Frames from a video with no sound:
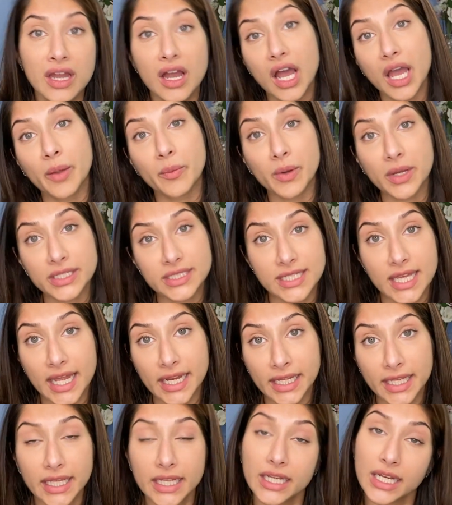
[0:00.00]
I want
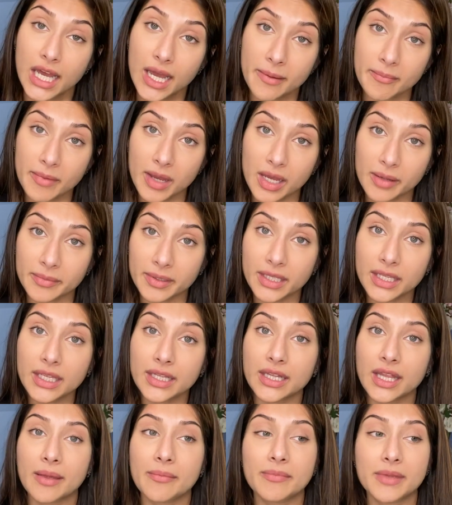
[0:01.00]
daddy and not mommy.
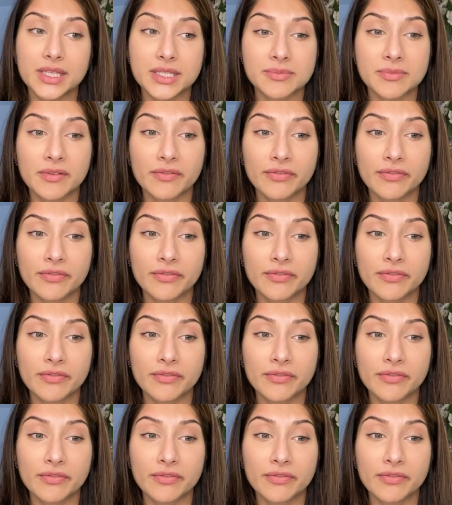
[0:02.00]
And that makes me